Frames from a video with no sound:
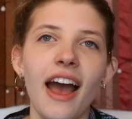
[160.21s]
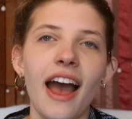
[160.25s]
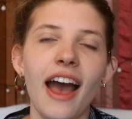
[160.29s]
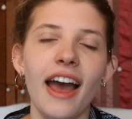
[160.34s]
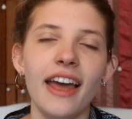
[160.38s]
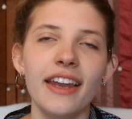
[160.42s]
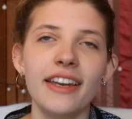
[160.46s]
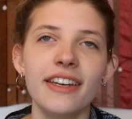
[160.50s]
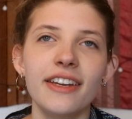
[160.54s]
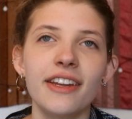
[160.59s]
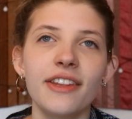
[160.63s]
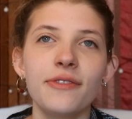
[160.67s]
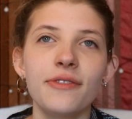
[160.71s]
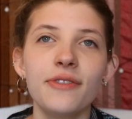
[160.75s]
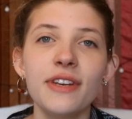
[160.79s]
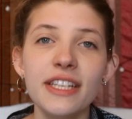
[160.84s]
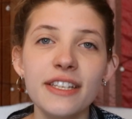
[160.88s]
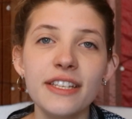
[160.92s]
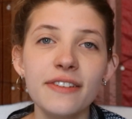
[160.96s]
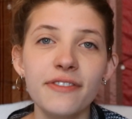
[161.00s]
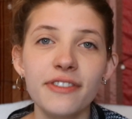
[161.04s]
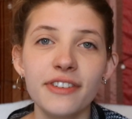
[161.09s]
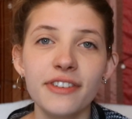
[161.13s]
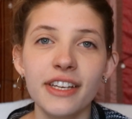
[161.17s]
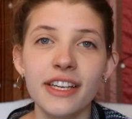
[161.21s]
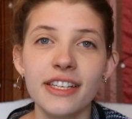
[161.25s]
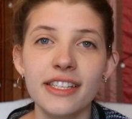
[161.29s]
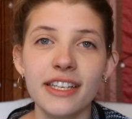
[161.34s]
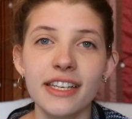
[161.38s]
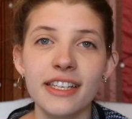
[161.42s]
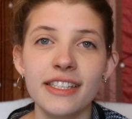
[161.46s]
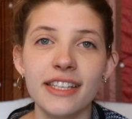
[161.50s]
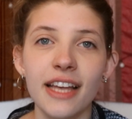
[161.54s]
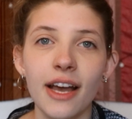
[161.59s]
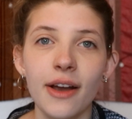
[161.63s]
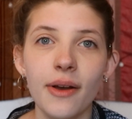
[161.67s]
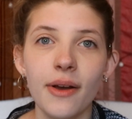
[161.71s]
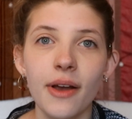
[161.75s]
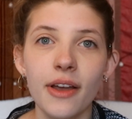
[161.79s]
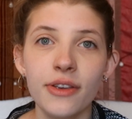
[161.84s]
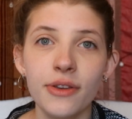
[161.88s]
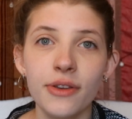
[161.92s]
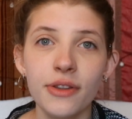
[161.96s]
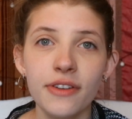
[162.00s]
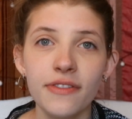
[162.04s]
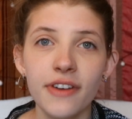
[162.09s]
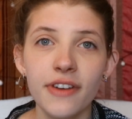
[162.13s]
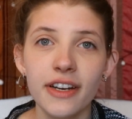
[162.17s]
And the reason for this is that
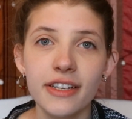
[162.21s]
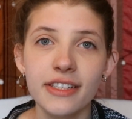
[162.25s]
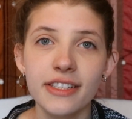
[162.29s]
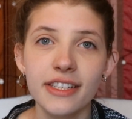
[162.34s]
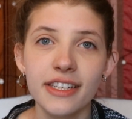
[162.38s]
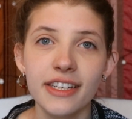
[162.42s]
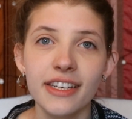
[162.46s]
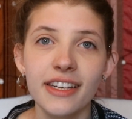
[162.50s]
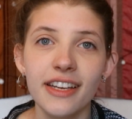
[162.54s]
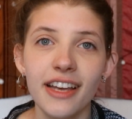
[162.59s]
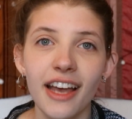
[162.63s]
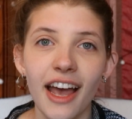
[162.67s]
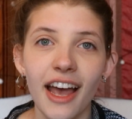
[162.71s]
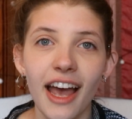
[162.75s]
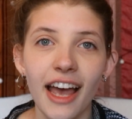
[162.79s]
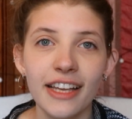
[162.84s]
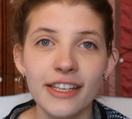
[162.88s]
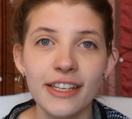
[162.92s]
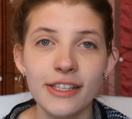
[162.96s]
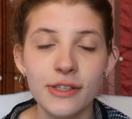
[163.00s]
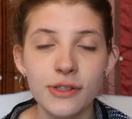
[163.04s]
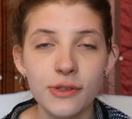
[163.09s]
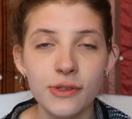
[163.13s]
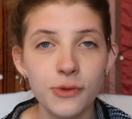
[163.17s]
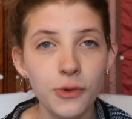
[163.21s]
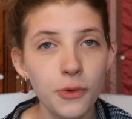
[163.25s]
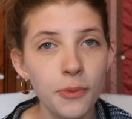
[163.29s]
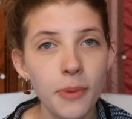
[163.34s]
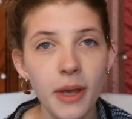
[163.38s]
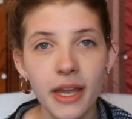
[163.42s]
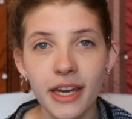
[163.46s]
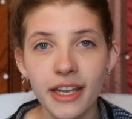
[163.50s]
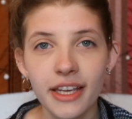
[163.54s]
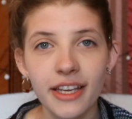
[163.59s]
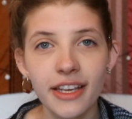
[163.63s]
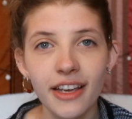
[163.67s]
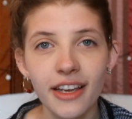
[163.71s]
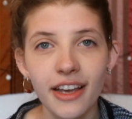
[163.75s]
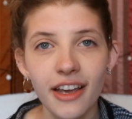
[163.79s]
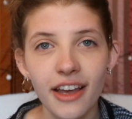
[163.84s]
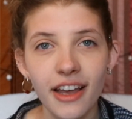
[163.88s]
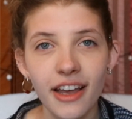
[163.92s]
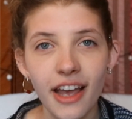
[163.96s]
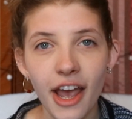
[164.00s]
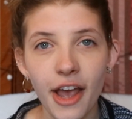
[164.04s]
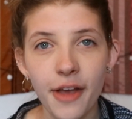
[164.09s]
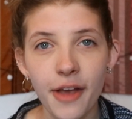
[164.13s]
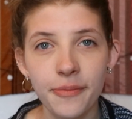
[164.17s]
university has so many
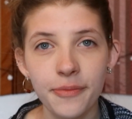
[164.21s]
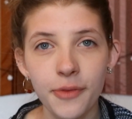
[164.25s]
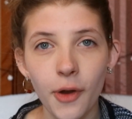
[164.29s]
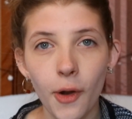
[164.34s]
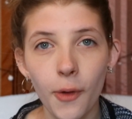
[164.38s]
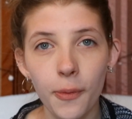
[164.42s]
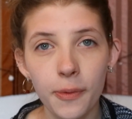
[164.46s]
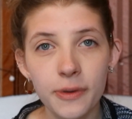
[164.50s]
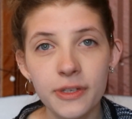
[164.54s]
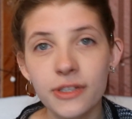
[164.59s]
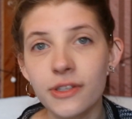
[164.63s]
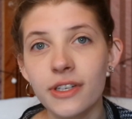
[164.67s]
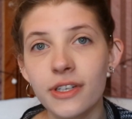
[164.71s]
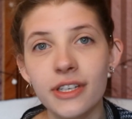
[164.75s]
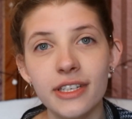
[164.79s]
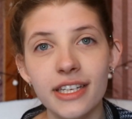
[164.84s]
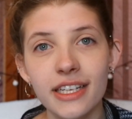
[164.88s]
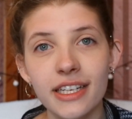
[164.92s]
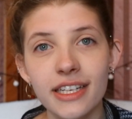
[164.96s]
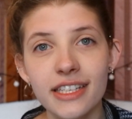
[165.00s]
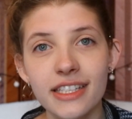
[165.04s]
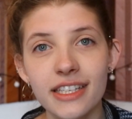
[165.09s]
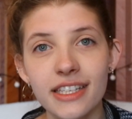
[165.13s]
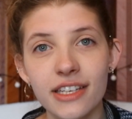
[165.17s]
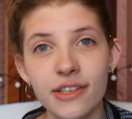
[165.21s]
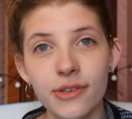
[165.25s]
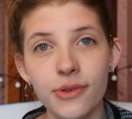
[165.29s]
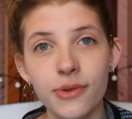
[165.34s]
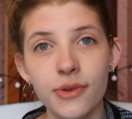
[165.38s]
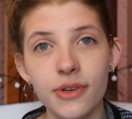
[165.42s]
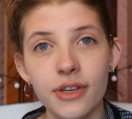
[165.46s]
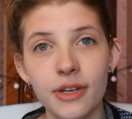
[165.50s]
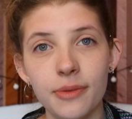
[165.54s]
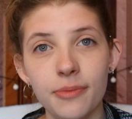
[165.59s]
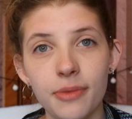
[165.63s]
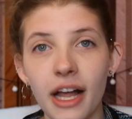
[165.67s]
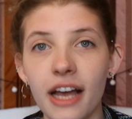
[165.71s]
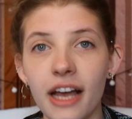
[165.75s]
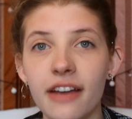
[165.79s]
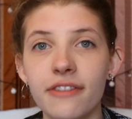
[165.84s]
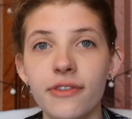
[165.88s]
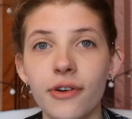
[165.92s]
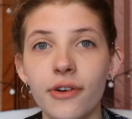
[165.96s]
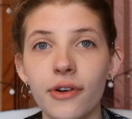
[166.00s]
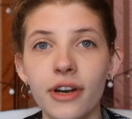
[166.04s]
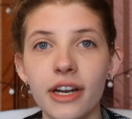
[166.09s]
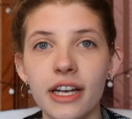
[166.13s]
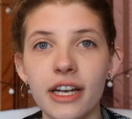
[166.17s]
um, opportunities that you can apply
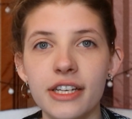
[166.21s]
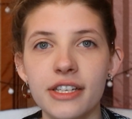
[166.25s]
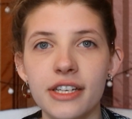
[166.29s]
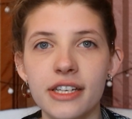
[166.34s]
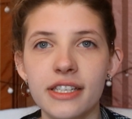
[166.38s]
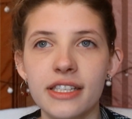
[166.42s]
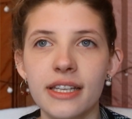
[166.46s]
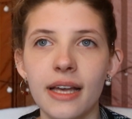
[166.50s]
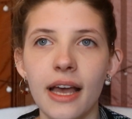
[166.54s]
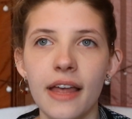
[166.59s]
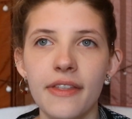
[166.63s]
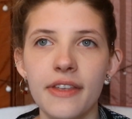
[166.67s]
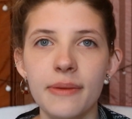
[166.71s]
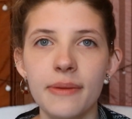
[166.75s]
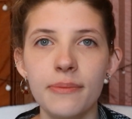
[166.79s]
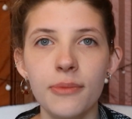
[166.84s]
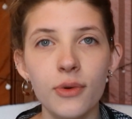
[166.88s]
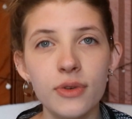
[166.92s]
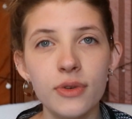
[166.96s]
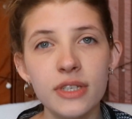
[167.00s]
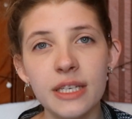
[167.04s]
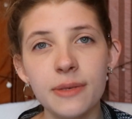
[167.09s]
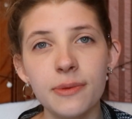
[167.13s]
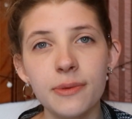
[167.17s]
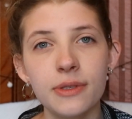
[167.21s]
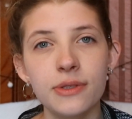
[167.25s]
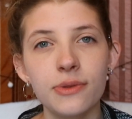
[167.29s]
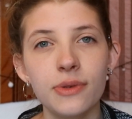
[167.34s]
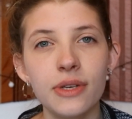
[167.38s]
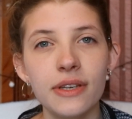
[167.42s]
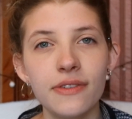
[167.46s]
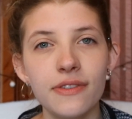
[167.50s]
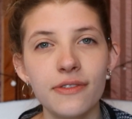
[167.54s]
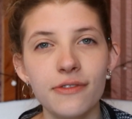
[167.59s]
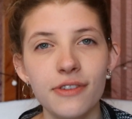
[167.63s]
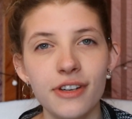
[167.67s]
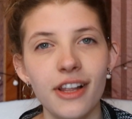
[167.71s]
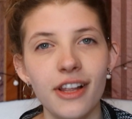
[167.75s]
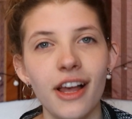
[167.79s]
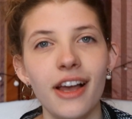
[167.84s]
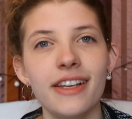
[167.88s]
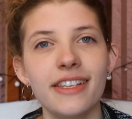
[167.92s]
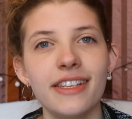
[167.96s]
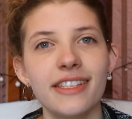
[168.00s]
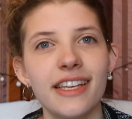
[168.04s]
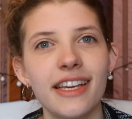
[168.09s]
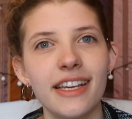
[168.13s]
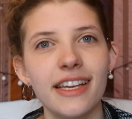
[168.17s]
for. It's just that I think most people don't even
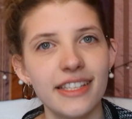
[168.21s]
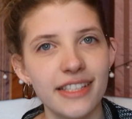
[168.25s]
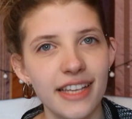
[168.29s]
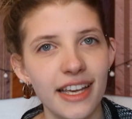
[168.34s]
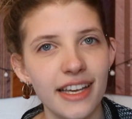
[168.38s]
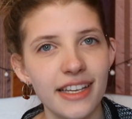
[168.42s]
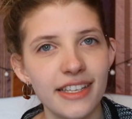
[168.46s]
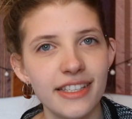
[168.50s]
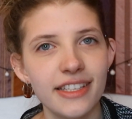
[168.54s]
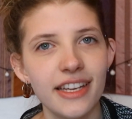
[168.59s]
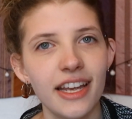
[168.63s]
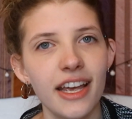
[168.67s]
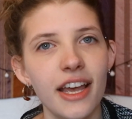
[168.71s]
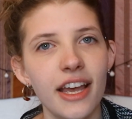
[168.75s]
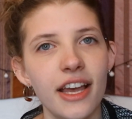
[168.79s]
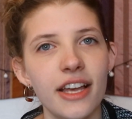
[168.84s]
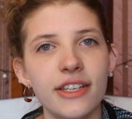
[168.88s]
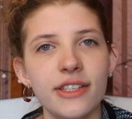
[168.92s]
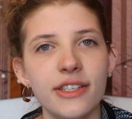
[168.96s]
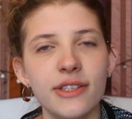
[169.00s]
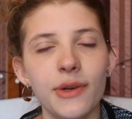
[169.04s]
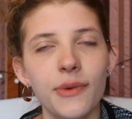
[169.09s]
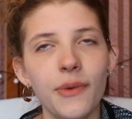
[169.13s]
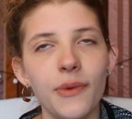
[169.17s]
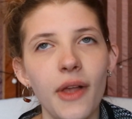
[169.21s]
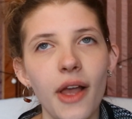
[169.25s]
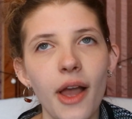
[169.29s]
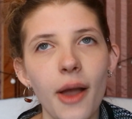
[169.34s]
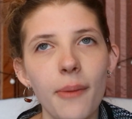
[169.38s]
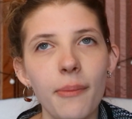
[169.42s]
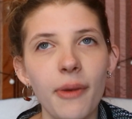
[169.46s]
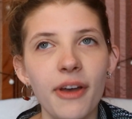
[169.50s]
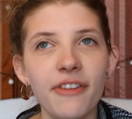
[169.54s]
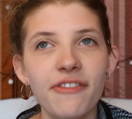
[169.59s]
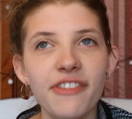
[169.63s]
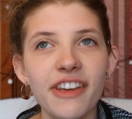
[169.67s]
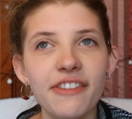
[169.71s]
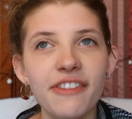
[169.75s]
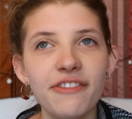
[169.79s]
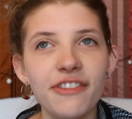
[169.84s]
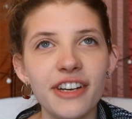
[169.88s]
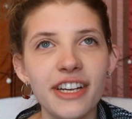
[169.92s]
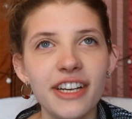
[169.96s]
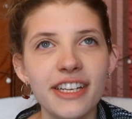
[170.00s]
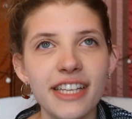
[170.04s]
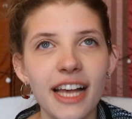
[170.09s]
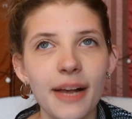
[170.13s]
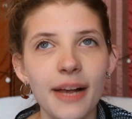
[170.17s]
realise they exist. So my
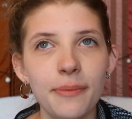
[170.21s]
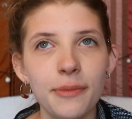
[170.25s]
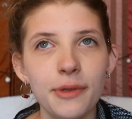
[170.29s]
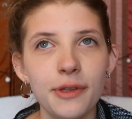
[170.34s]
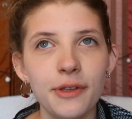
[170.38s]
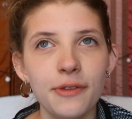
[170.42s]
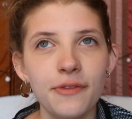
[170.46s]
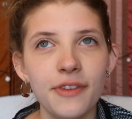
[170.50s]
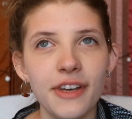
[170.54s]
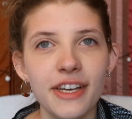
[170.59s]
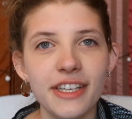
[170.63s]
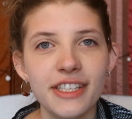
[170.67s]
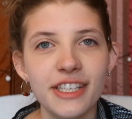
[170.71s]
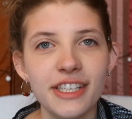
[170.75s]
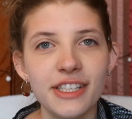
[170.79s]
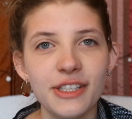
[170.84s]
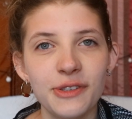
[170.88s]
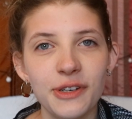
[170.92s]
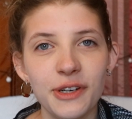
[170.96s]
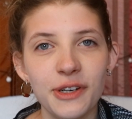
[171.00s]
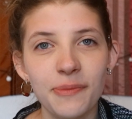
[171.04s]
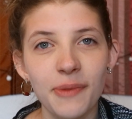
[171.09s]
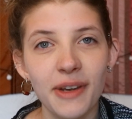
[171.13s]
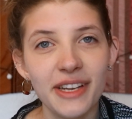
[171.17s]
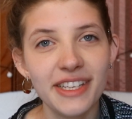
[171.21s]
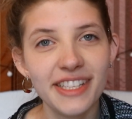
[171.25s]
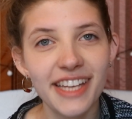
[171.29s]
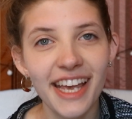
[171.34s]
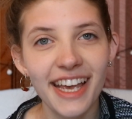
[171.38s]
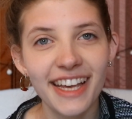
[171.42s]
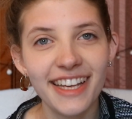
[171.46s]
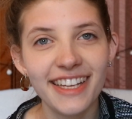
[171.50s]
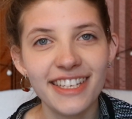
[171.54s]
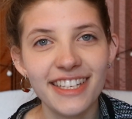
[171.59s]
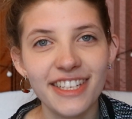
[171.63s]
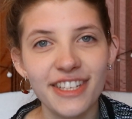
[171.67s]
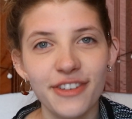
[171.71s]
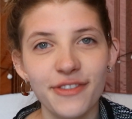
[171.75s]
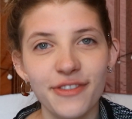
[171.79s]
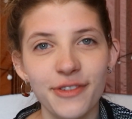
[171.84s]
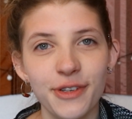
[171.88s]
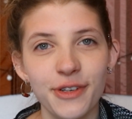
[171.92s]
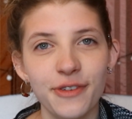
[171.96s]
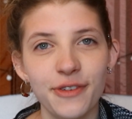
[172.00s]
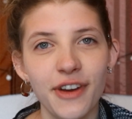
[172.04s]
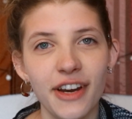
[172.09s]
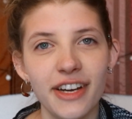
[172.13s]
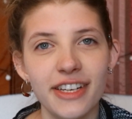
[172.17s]
favourite example of this is during my second year of
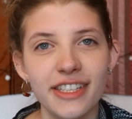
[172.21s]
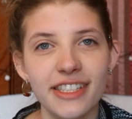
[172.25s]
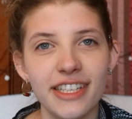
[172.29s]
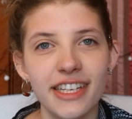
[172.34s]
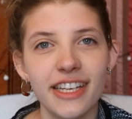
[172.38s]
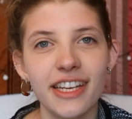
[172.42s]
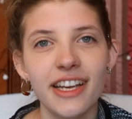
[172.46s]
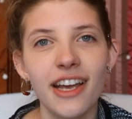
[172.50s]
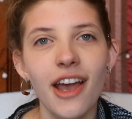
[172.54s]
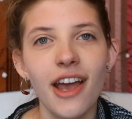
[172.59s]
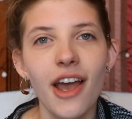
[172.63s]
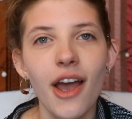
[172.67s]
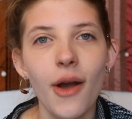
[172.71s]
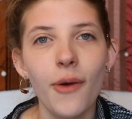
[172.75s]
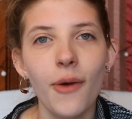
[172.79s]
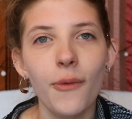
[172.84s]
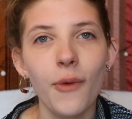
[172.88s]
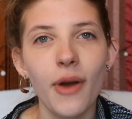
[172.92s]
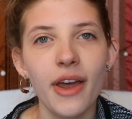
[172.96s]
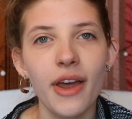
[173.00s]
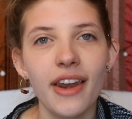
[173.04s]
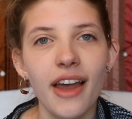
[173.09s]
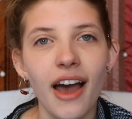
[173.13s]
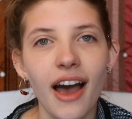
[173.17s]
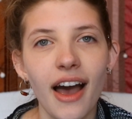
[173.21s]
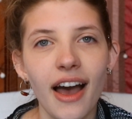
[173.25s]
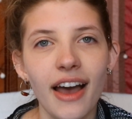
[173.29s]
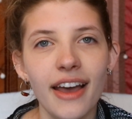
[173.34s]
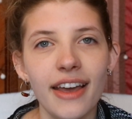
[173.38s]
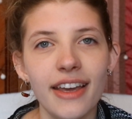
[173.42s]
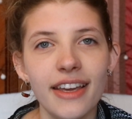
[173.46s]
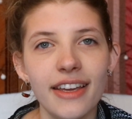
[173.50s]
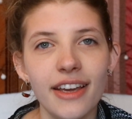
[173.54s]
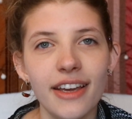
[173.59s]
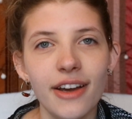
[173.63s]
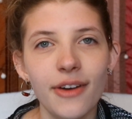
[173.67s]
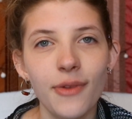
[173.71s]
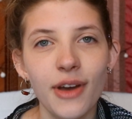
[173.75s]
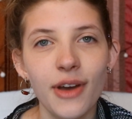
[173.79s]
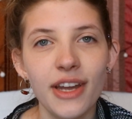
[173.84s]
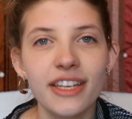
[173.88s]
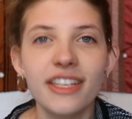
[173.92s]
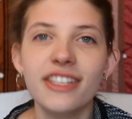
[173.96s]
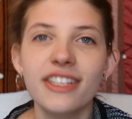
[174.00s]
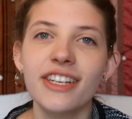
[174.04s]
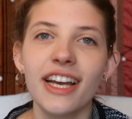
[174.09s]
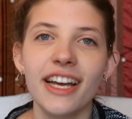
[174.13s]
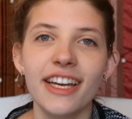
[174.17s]
university when I
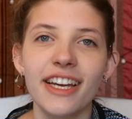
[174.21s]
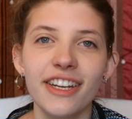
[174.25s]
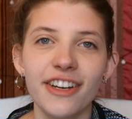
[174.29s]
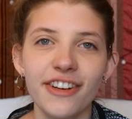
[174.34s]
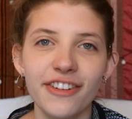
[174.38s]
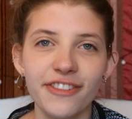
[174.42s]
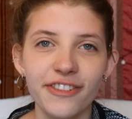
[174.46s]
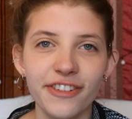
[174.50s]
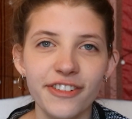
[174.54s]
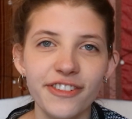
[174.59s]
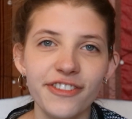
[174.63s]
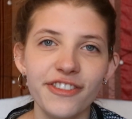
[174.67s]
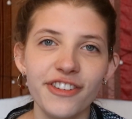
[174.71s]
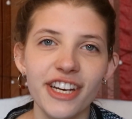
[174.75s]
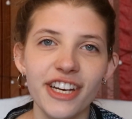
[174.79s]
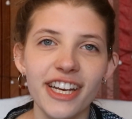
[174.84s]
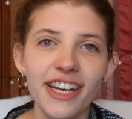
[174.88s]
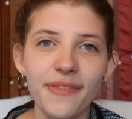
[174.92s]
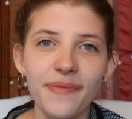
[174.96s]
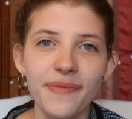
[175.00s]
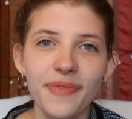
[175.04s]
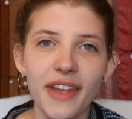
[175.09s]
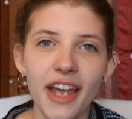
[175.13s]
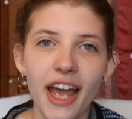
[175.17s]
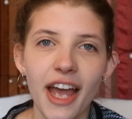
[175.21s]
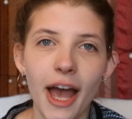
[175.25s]
went to China for free.